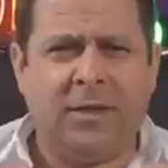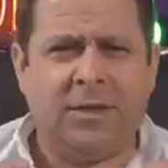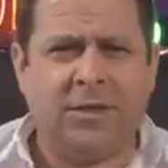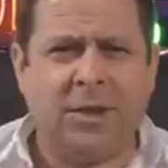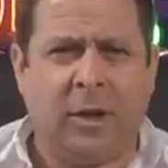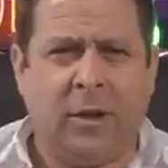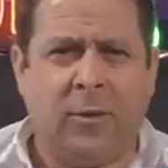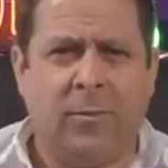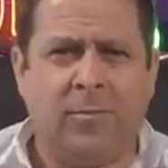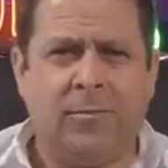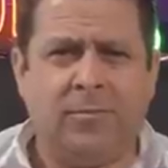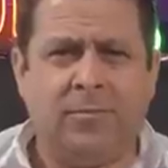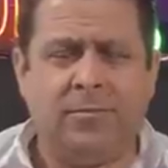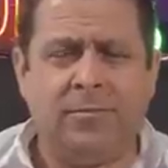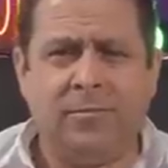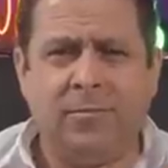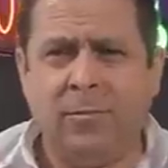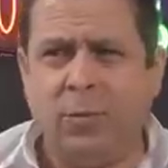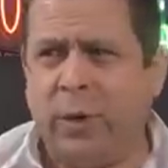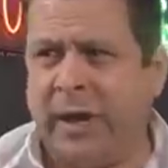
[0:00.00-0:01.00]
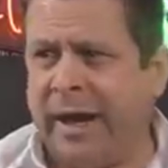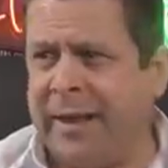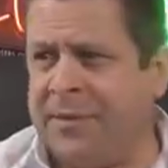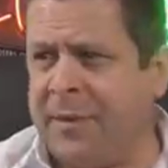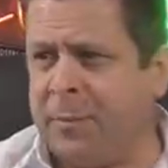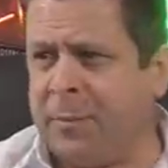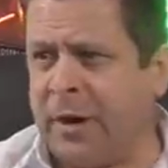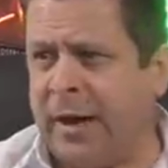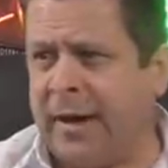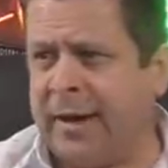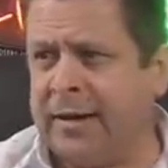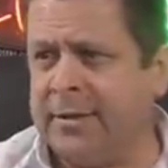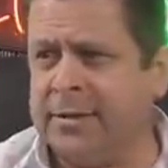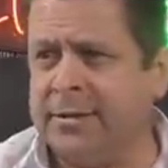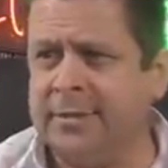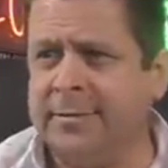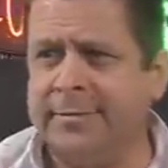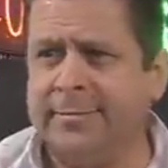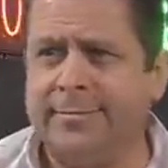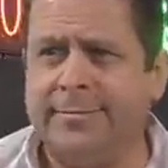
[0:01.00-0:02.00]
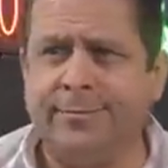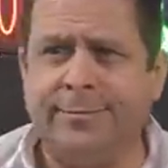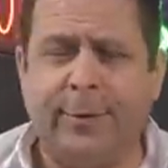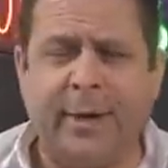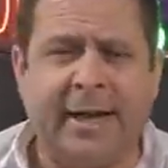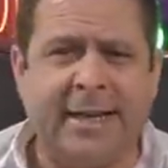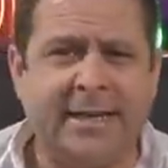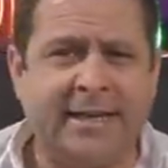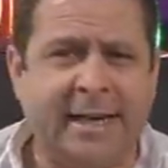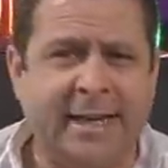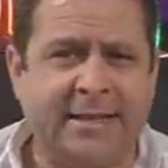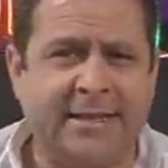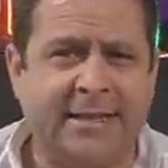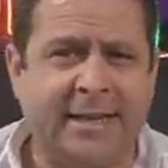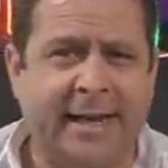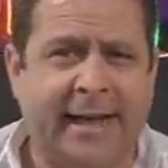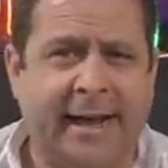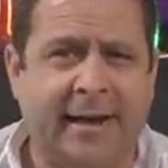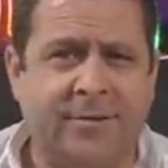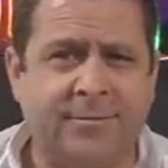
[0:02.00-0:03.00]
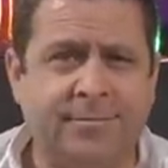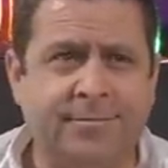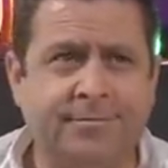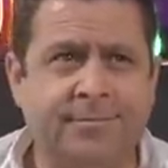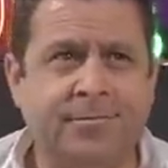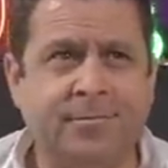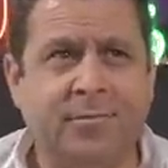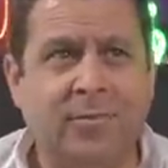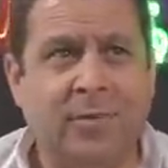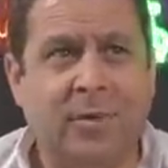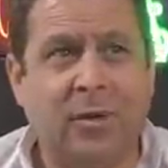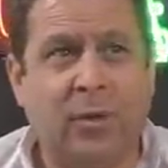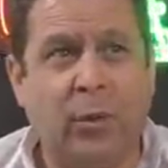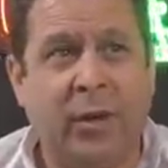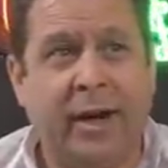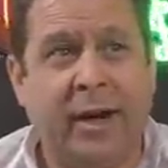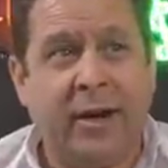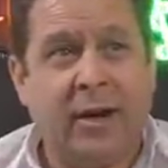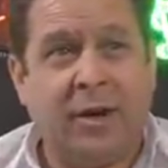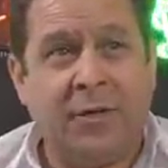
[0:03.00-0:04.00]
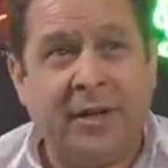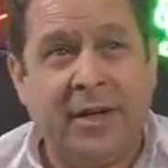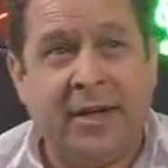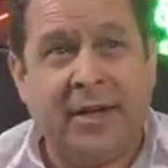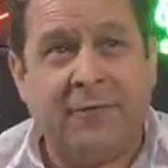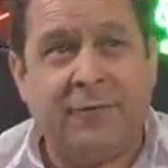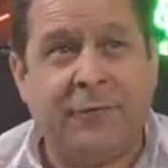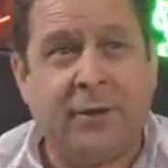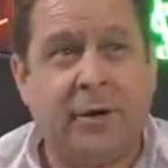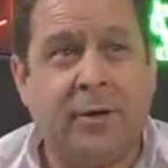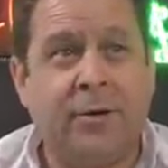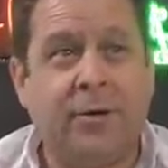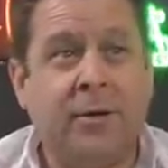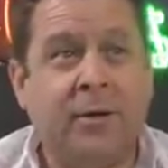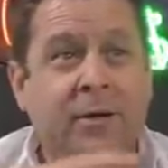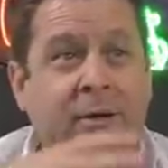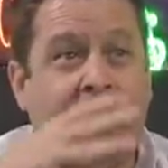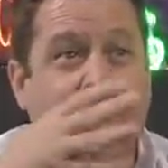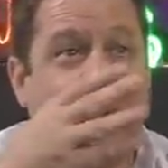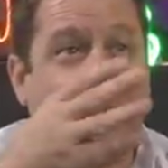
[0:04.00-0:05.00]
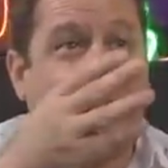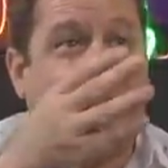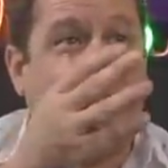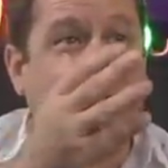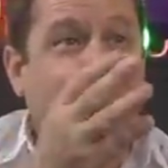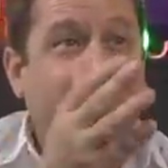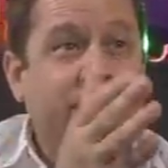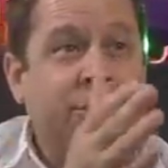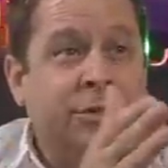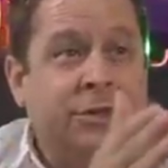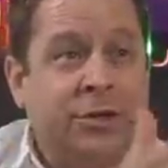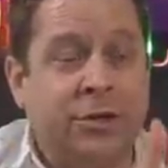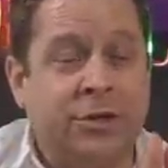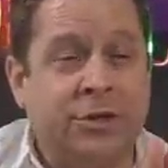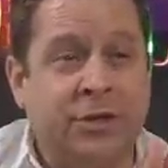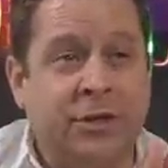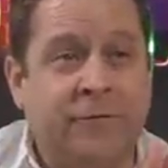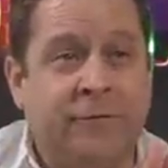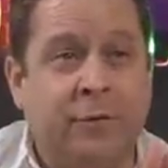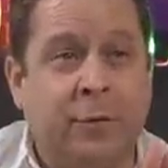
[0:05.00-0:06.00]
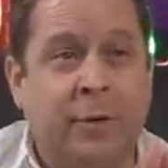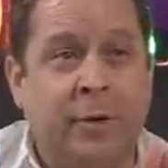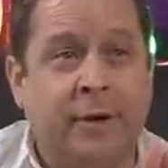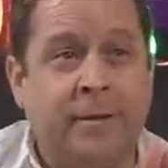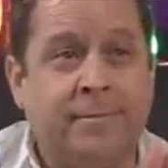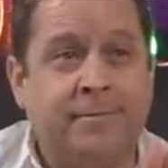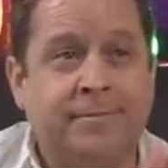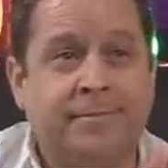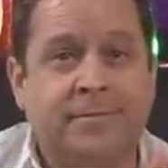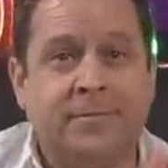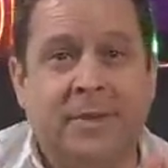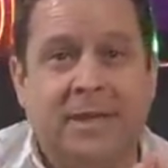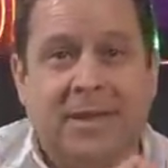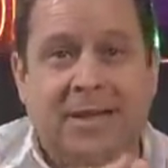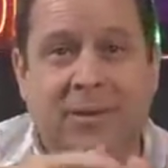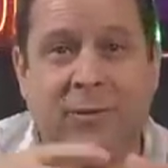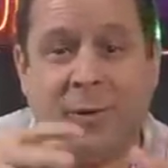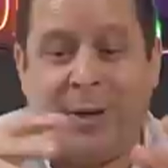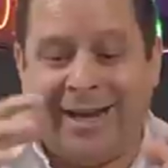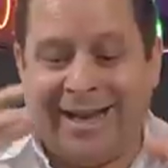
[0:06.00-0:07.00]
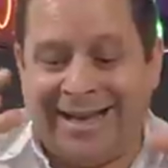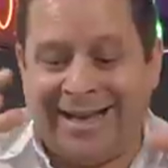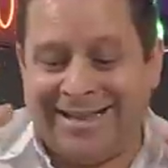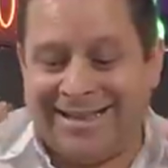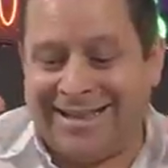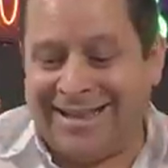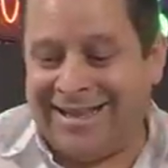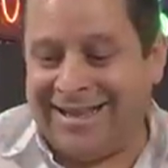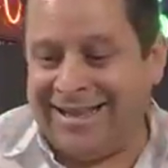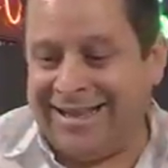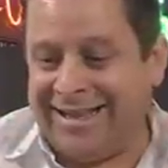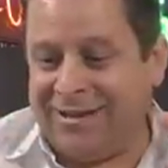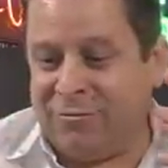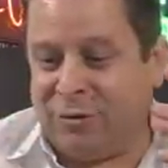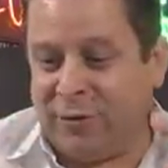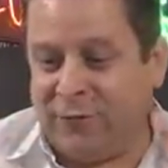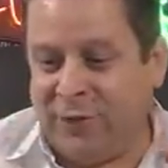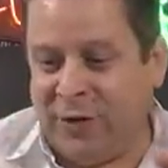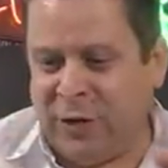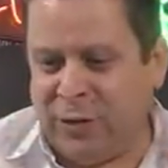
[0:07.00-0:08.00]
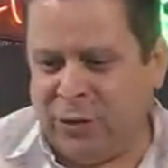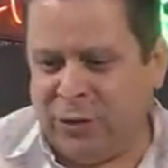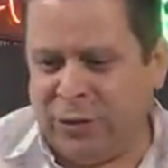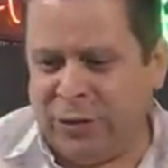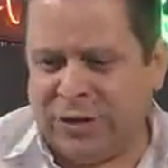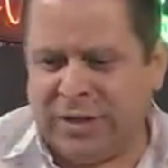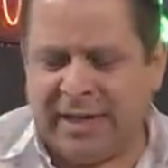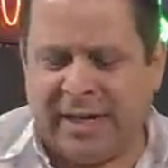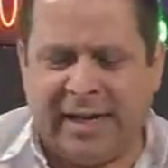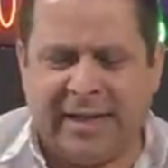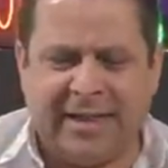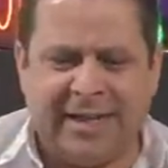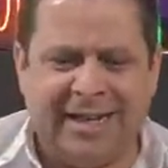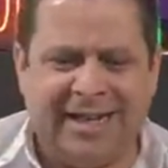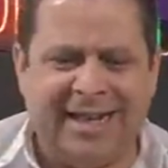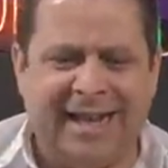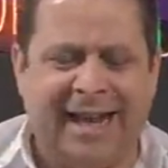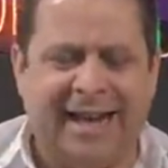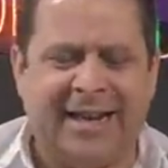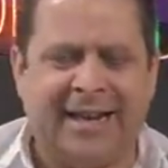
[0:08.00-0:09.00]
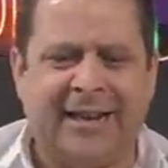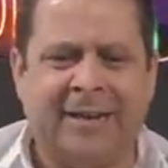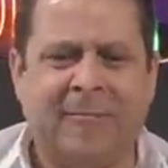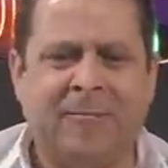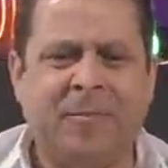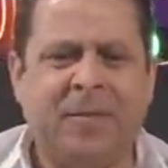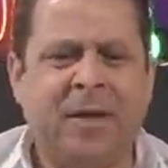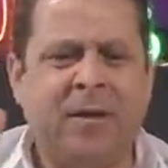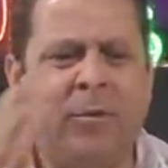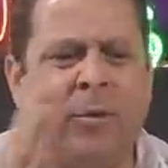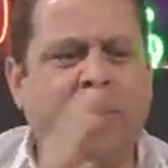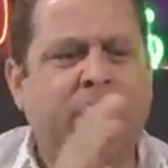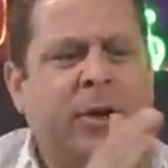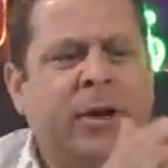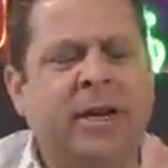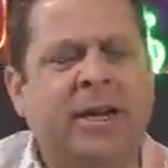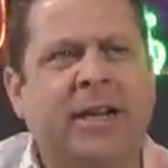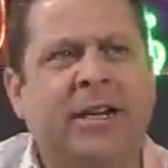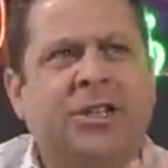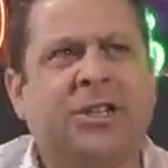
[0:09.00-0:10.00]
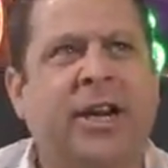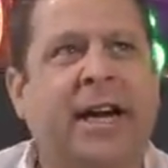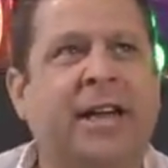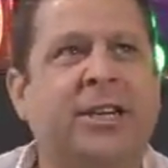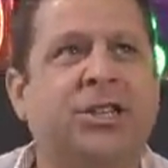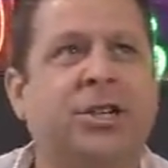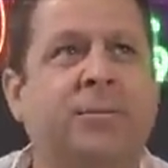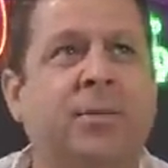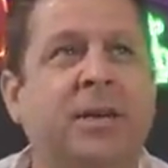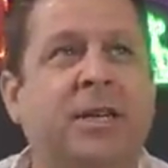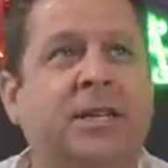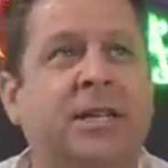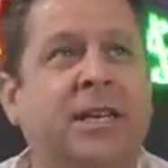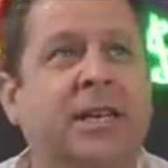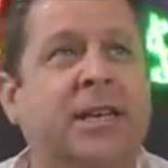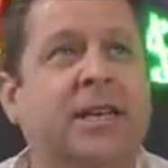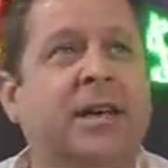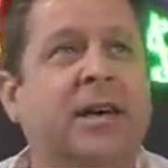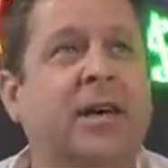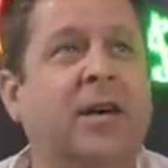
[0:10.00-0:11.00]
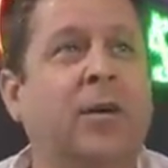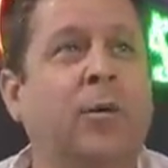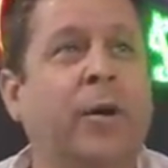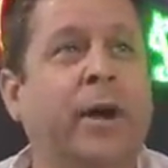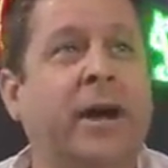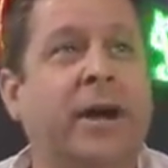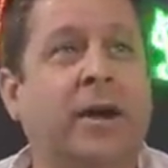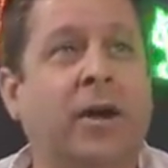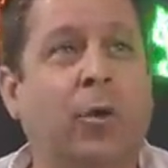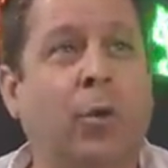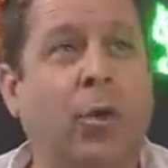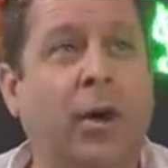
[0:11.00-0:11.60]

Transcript: So we got the product. We can test it out. We got all the info about who's searching for it. We got the reviews and the data. We put it in ChatGPT. We got our